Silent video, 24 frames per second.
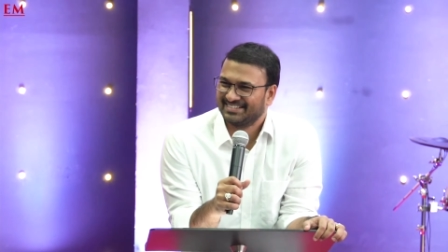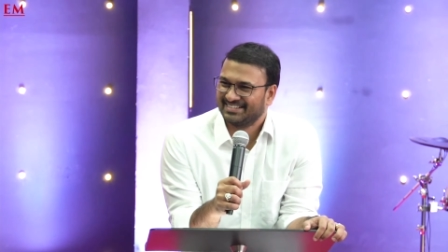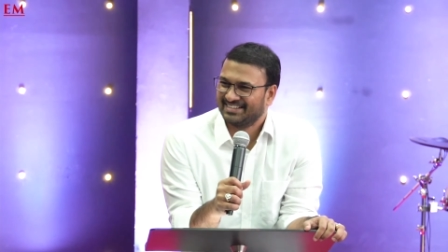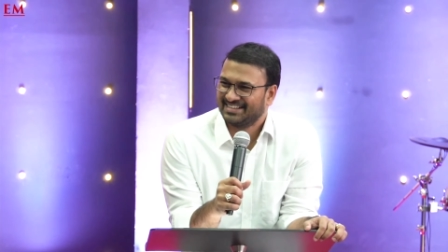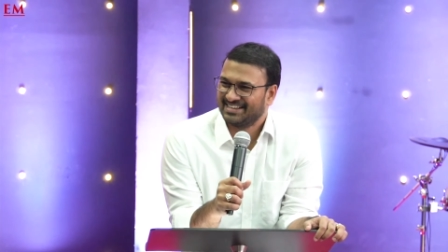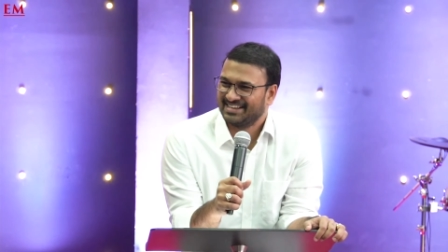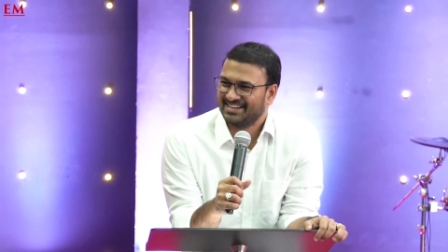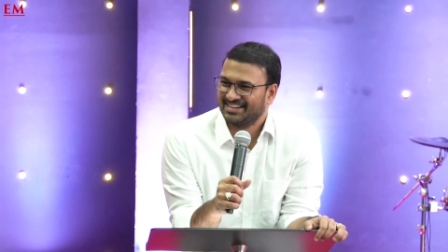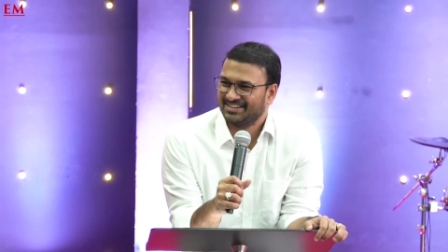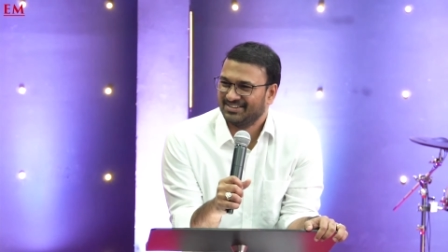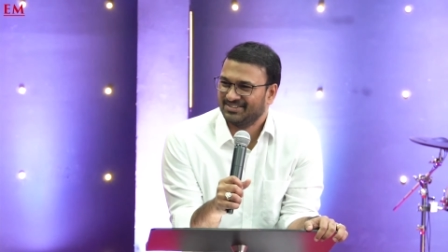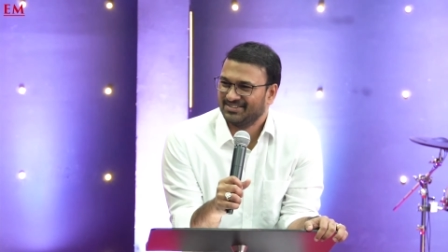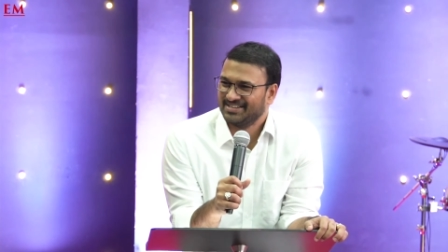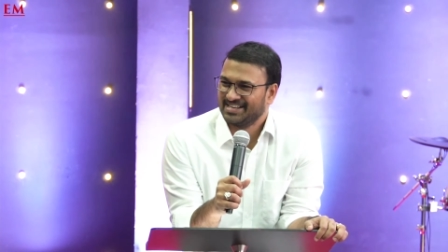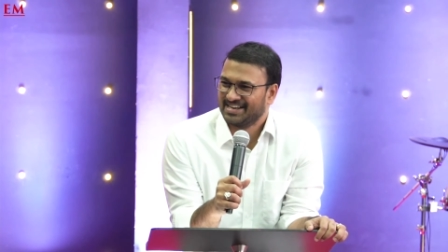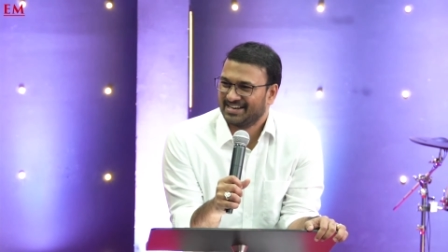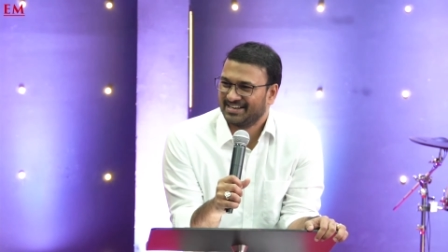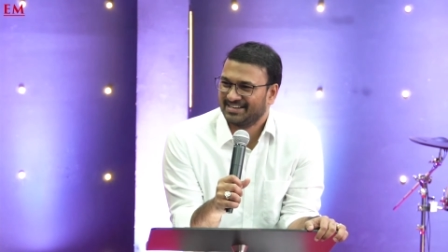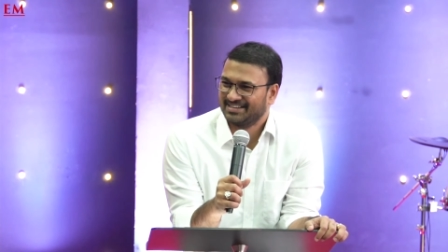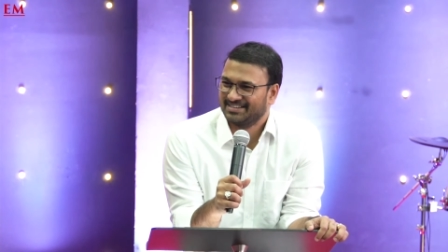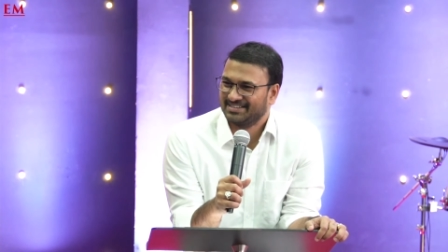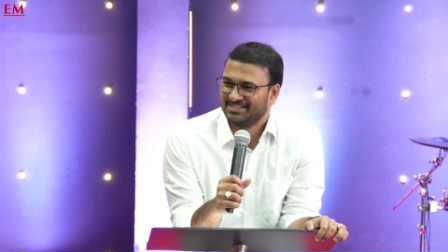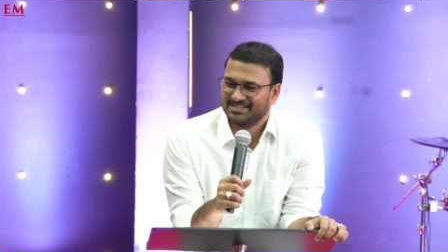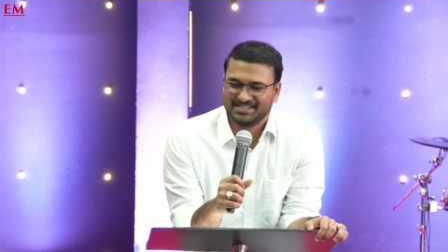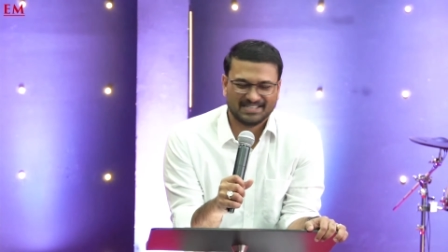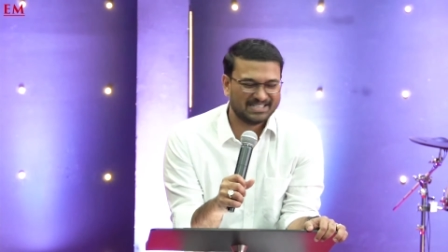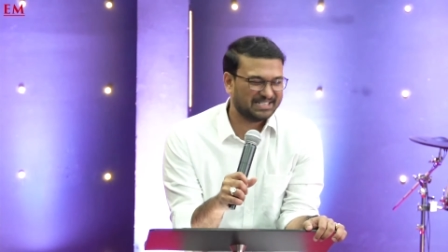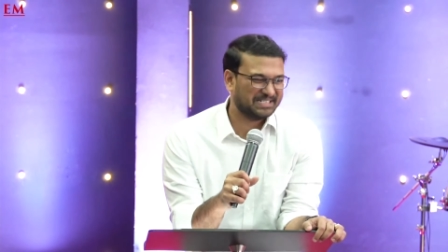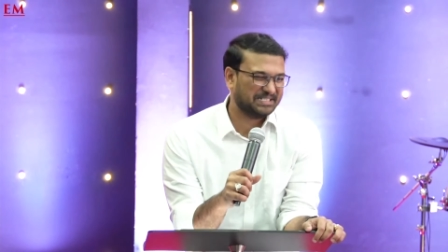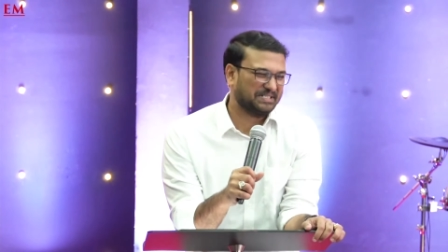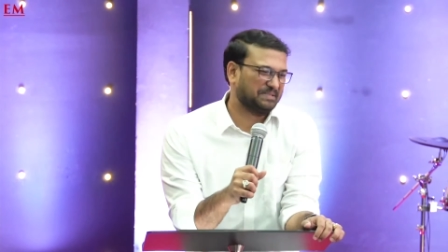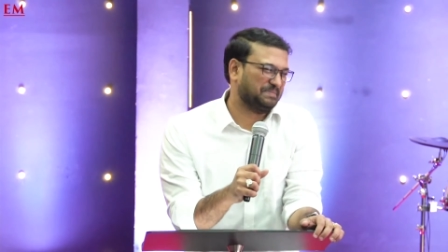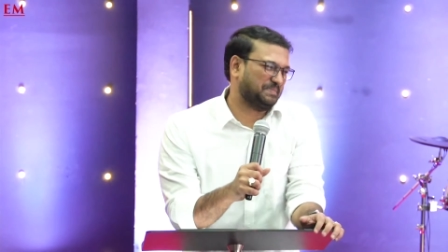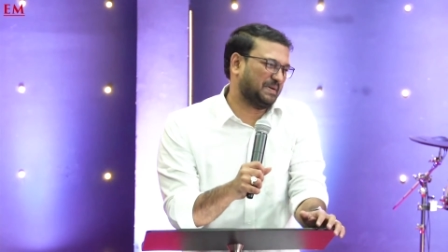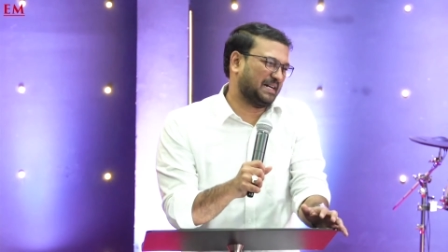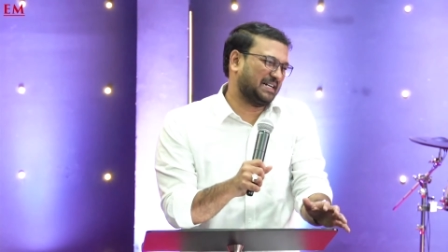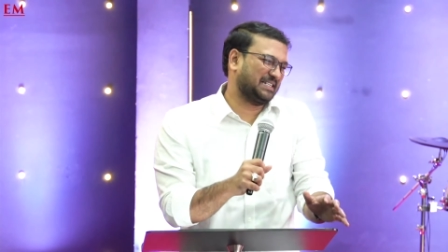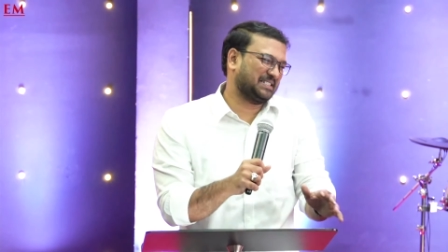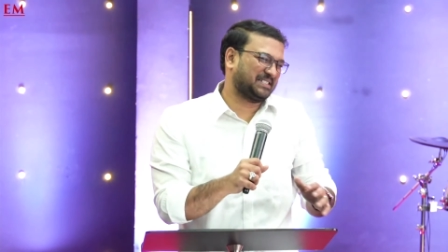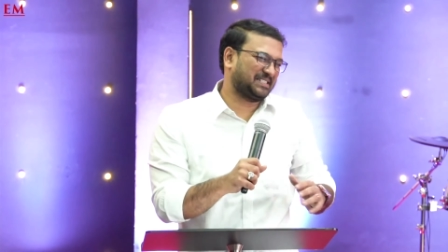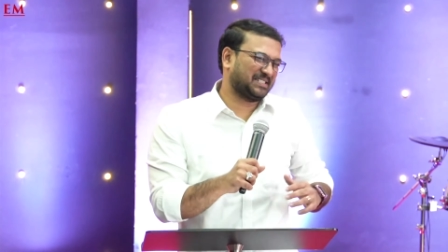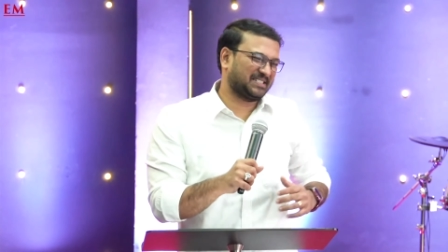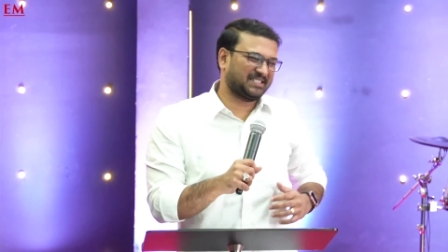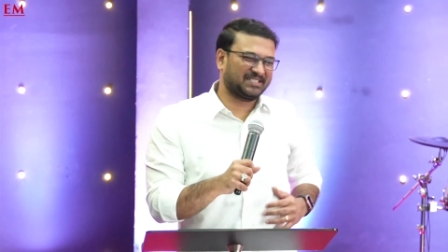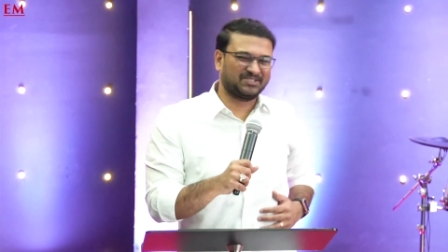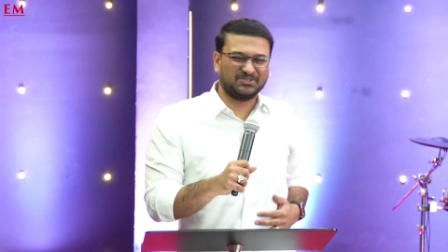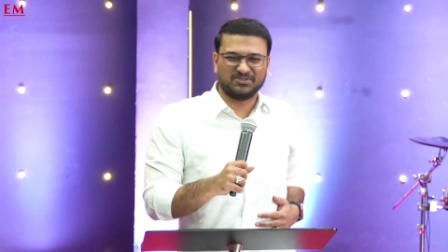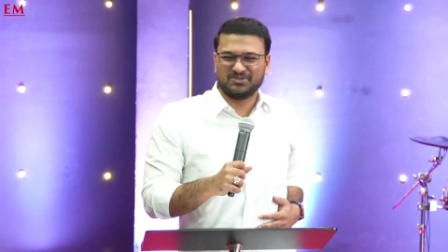Hallelujah. Pastor,
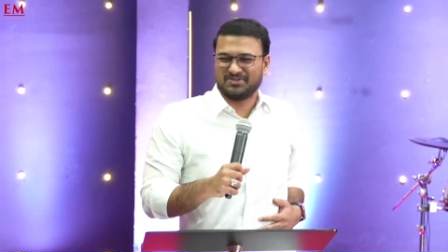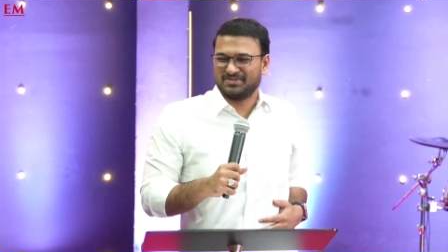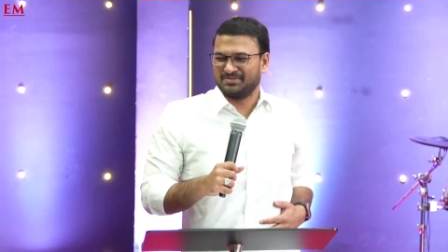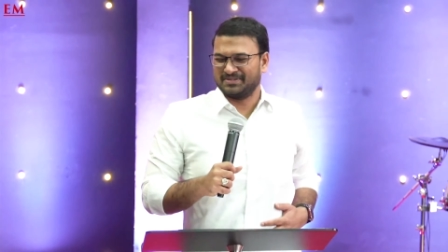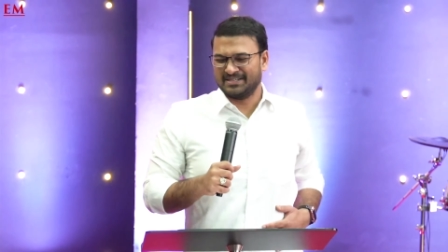so